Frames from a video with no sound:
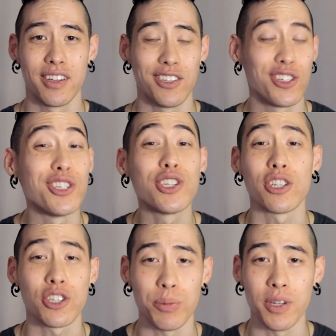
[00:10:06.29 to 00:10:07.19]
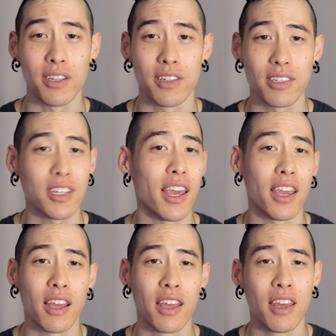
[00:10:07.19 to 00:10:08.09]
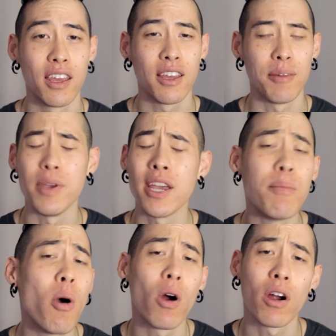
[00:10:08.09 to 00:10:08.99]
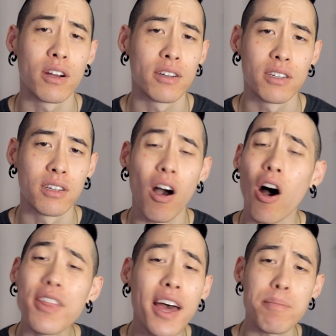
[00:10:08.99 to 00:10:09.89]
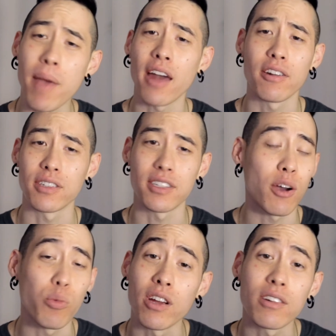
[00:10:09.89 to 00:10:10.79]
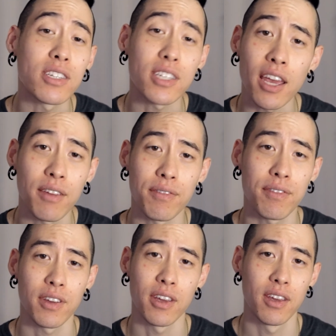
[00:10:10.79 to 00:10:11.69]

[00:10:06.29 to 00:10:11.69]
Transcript: And she shushed me, saying, "Mi amor, all that matters is that we are safe.